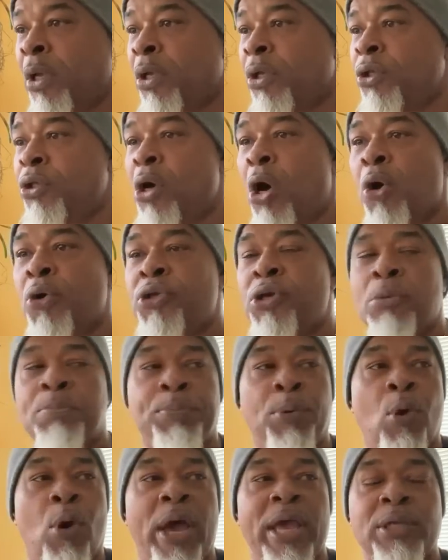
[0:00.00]
Yo, your
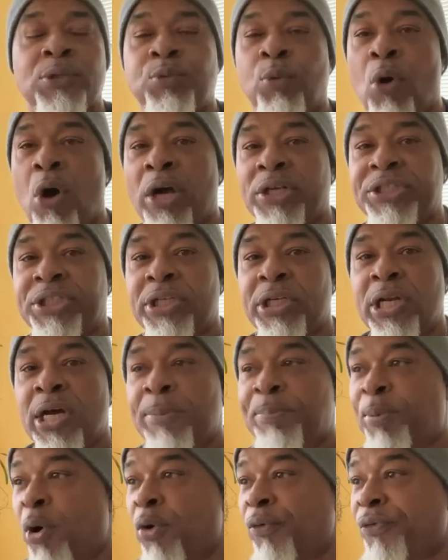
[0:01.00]
boy is washing
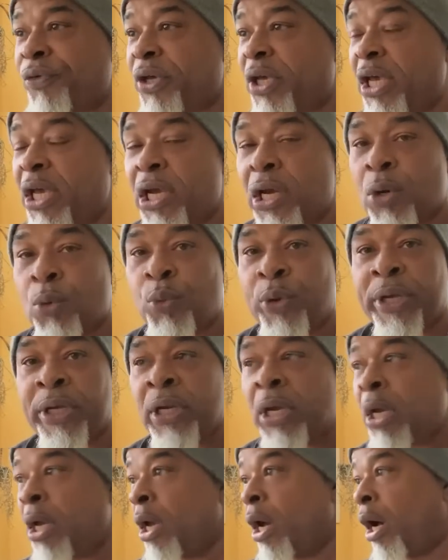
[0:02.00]
up over here with
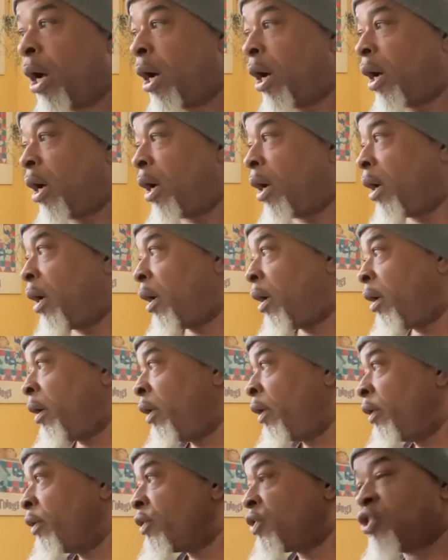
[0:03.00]
uh, uh, uh,
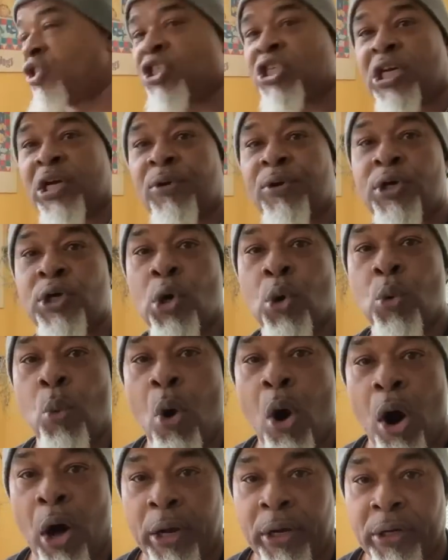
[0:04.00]
cereal
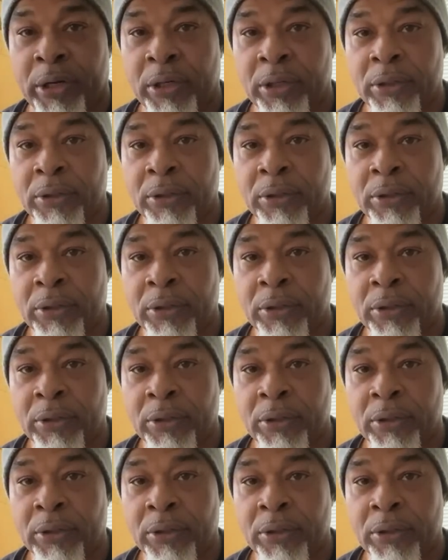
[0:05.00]
water.